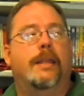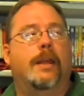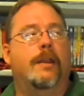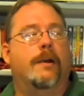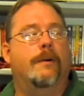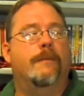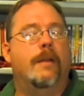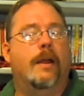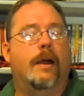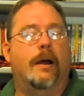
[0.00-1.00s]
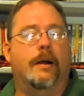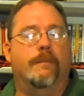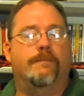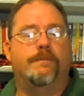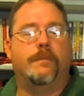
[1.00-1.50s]
You know, um,
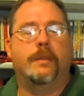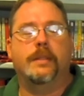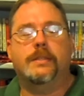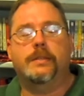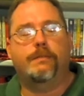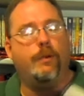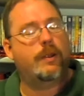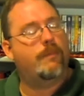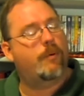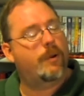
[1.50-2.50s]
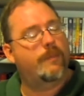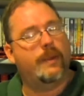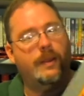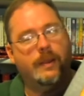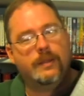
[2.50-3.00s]
this is pretty important to
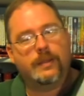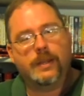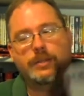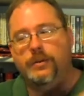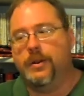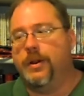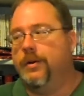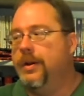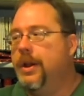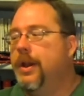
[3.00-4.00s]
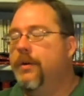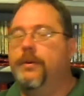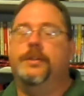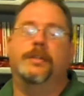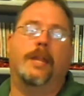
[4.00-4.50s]
me because, as you know,
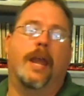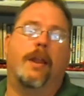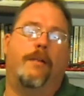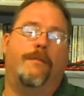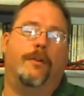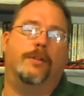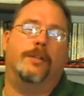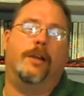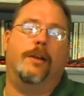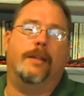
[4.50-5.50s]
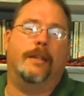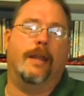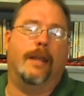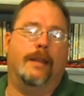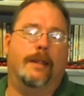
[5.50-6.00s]
we just had our first son,
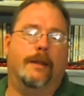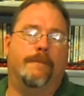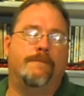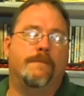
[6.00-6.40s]
and uh,